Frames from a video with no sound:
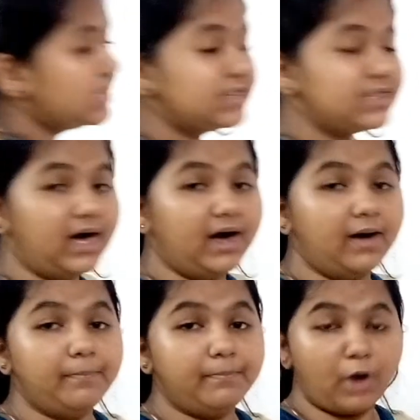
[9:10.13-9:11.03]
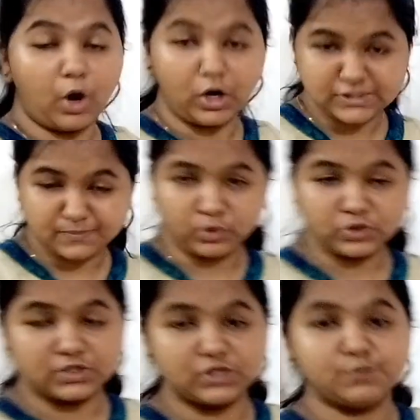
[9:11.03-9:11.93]
The
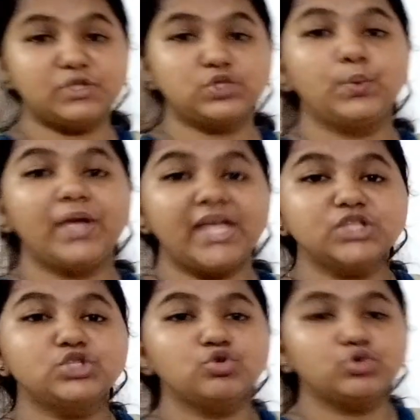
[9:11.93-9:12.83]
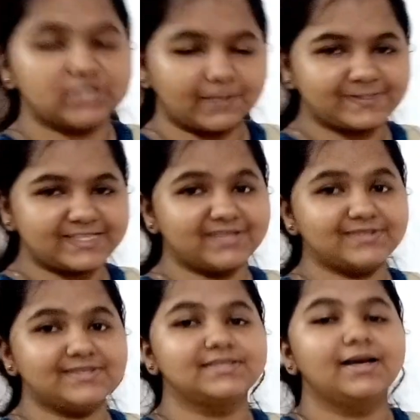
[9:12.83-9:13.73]
osmosis between two
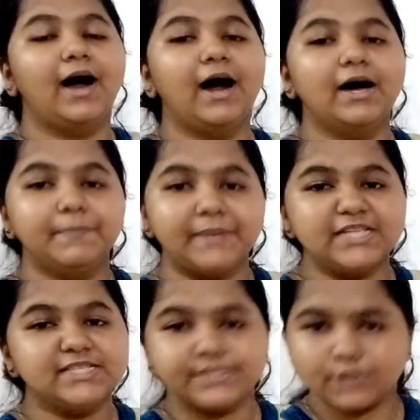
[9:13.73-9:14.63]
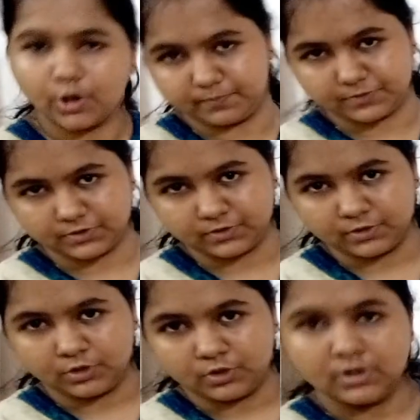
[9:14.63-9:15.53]
substances are being stopped.
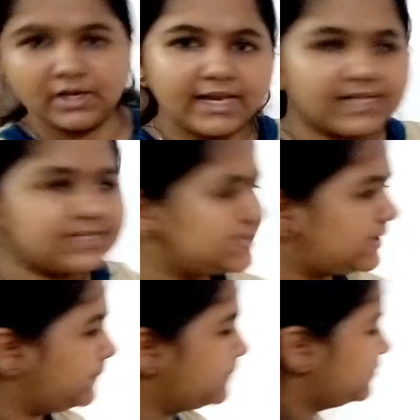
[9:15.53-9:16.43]
Let's see.